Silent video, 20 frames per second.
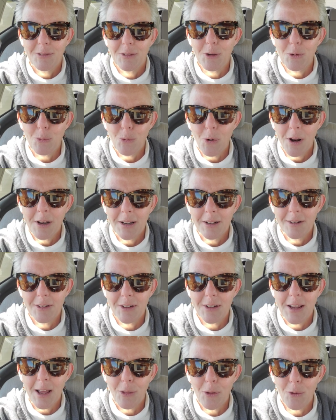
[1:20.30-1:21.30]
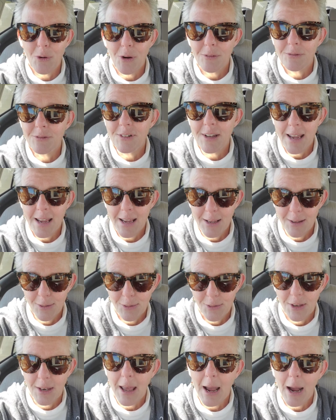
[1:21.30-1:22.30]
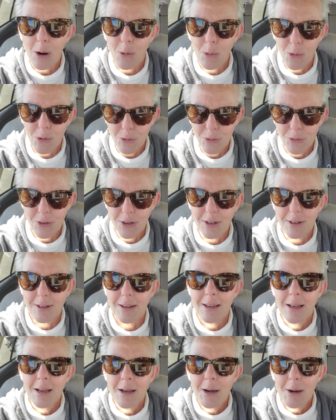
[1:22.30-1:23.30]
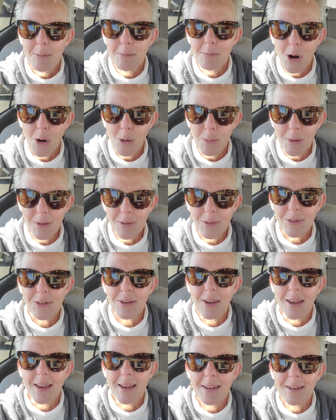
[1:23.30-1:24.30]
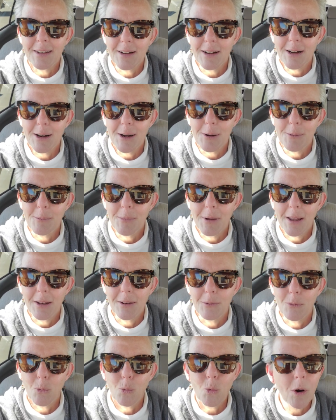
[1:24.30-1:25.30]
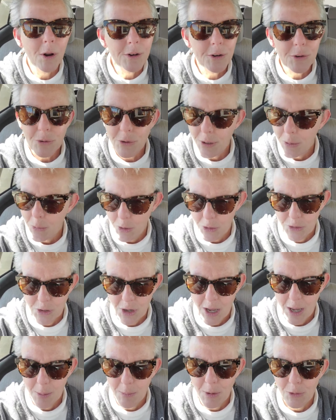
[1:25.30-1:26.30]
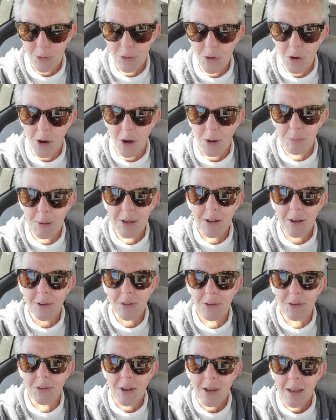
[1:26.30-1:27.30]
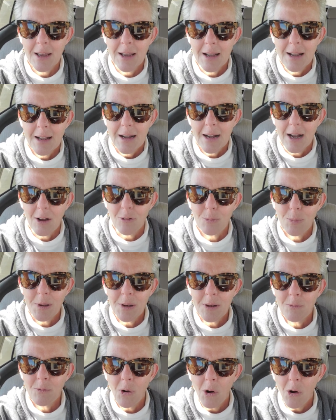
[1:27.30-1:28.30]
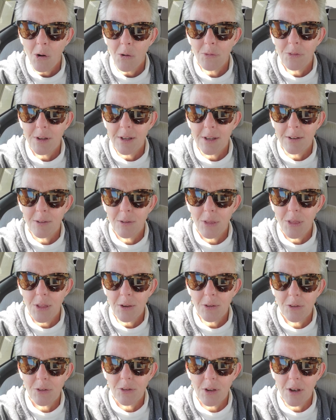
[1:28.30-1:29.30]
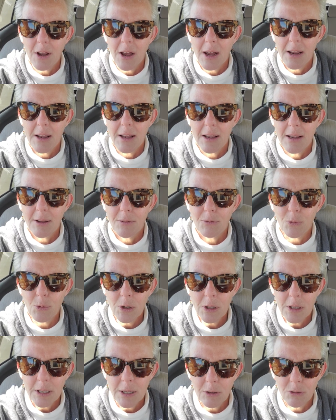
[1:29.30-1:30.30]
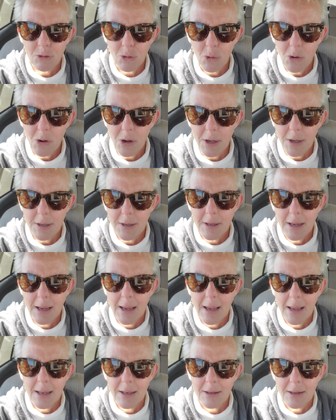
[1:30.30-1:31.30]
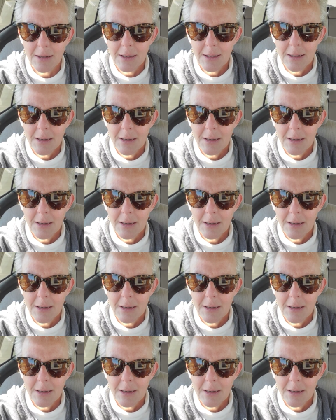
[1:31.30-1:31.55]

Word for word: the running together of days and hours and moments and um, and wondering where time has gone because I've been involved in things that I have really enjoyed and